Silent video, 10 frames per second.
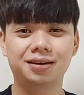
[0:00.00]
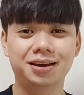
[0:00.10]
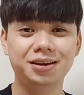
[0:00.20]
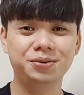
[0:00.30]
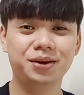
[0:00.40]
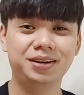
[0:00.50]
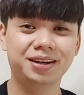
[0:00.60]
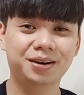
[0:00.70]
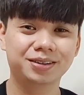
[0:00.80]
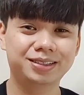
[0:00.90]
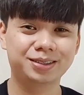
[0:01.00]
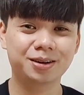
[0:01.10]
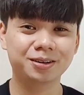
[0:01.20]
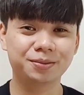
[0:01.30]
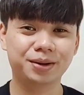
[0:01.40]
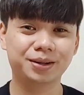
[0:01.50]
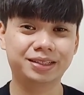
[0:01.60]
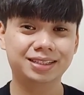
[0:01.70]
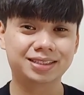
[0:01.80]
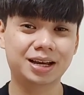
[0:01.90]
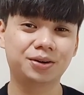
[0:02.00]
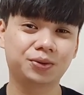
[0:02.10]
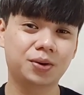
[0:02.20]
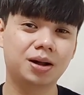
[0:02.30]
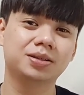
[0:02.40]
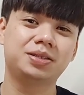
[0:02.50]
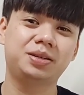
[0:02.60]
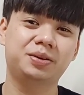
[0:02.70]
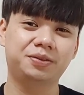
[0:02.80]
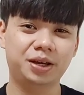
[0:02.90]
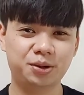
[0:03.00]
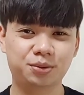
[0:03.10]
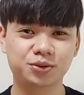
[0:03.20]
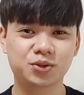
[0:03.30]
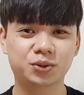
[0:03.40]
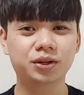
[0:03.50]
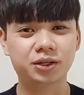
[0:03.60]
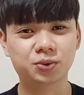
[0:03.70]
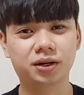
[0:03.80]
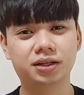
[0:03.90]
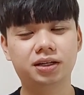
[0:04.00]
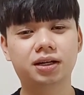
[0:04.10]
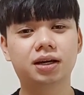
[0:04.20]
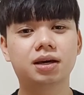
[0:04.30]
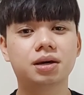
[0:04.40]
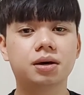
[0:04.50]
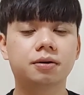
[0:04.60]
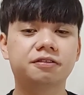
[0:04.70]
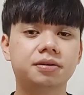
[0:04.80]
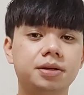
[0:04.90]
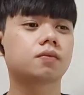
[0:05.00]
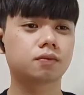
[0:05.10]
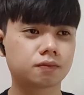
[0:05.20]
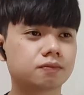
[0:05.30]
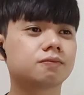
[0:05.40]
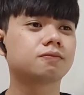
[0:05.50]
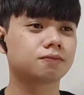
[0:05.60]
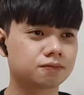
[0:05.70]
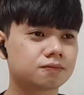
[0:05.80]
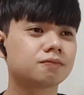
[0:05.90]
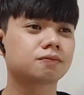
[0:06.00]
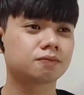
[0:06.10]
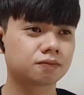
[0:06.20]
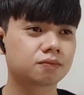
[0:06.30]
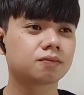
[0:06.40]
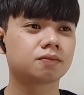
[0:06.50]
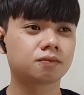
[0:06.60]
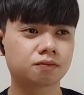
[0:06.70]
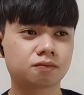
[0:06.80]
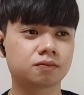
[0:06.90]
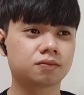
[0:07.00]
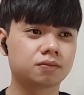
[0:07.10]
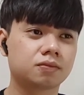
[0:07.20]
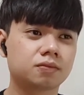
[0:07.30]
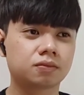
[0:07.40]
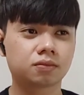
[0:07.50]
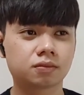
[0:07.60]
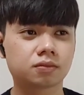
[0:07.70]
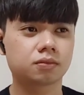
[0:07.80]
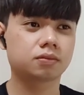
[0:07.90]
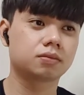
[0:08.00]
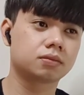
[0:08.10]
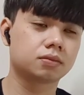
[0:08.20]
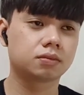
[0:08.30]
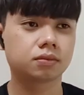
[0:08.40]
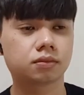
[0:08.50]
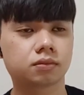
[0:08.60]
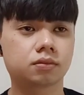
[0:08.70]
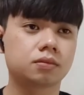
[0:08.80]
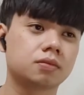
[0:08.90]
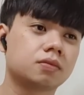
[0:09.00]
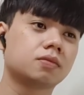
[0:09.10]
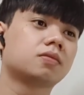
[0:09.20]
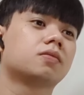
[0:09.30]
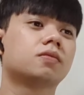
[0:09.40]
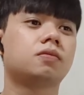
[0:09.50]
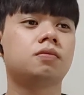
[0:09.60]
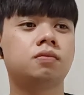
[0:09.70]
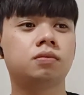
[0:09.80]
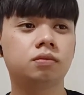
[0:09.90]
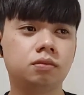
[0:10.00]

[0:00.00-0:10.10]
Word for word: Anyway, now let's talk about the sound quality of the April Stone A twenty. For me personally, I am very specific with the bass level of the earphones.